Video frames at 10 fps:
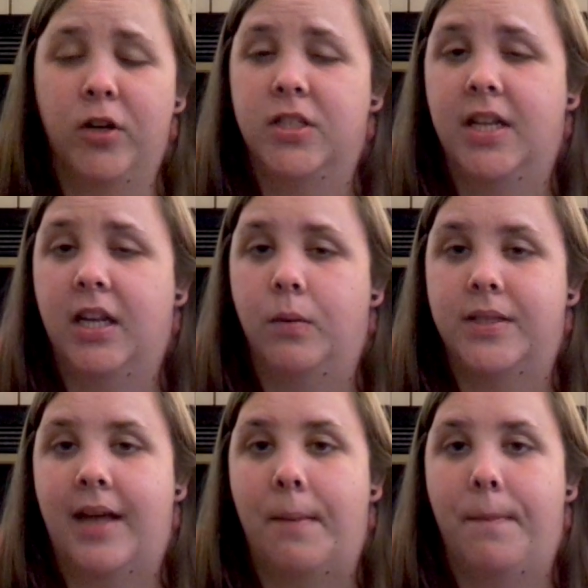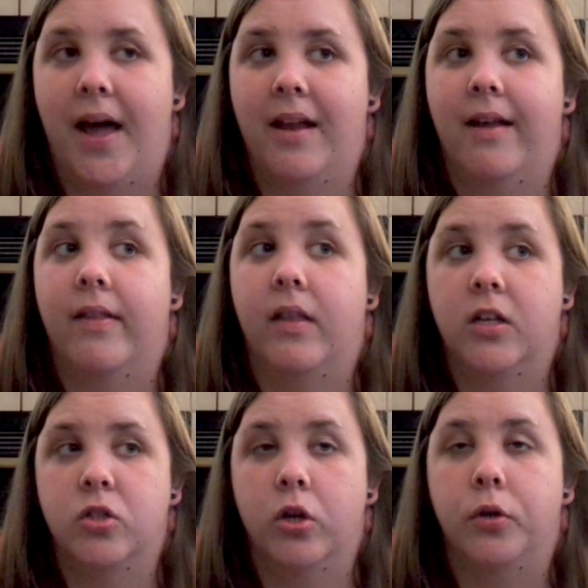first think it was that bad, and then
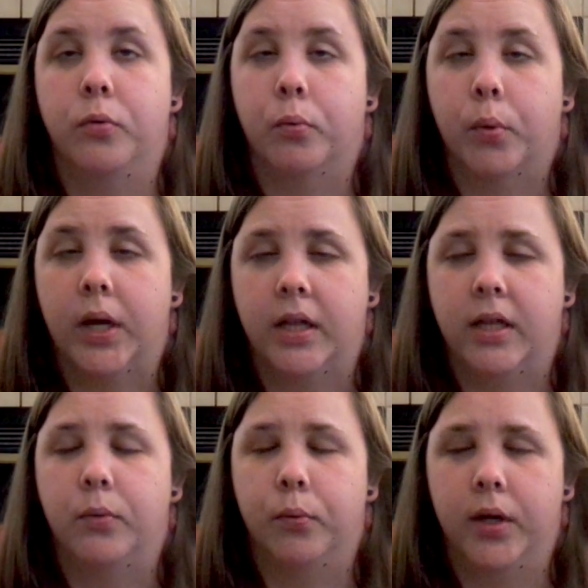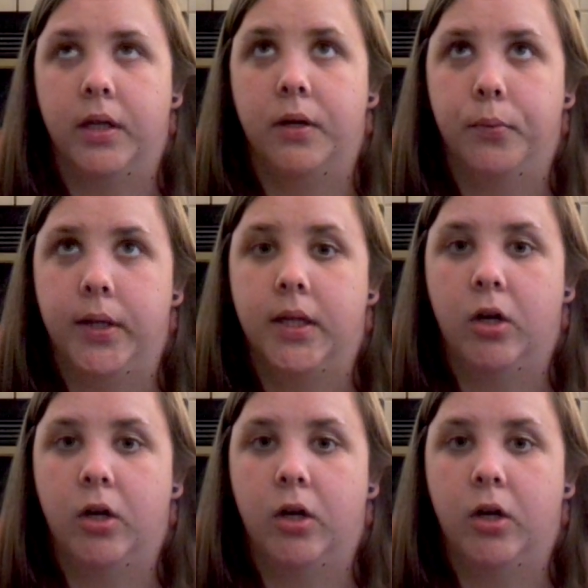it started really, really, really